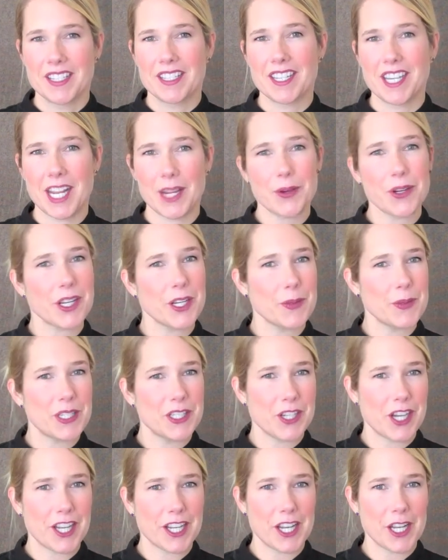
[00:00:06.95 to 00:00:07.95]
Today we're going to
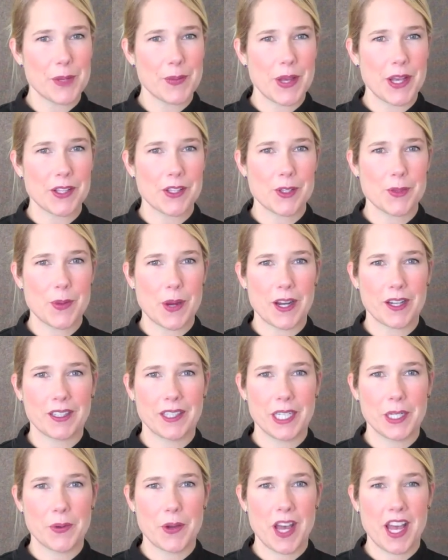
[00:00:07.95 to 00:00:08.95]
be talking about
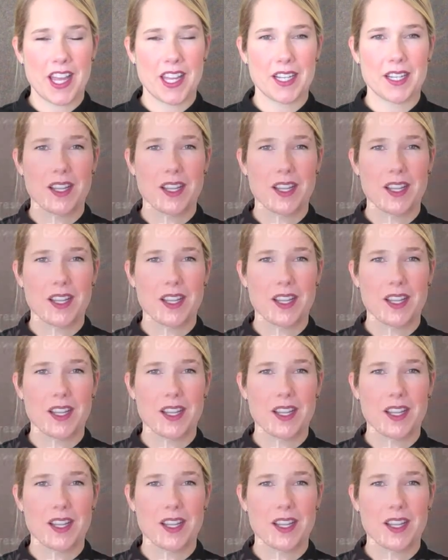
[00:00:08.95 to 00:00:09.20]
sparkling wine.